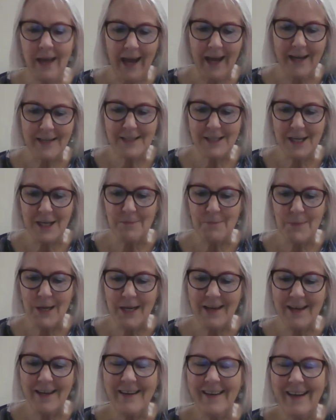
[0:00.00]
asking
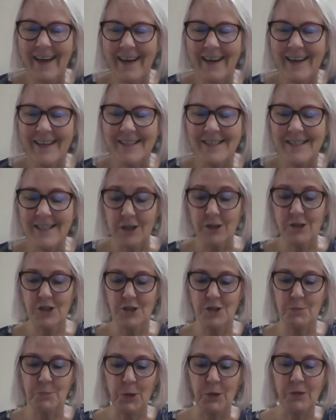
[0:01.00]
me, and saying,
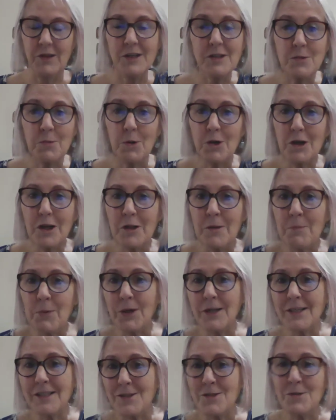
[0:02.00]
did you put this word in the
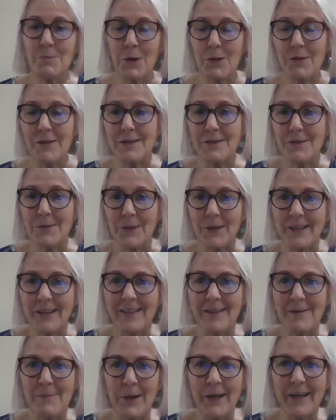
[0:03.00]
book? Did you put this word
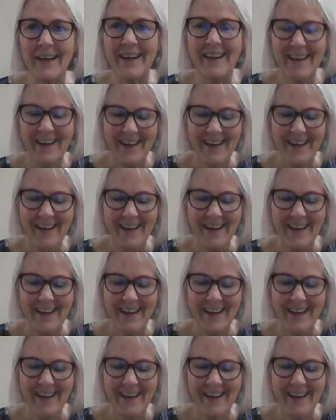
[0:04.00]
in the book?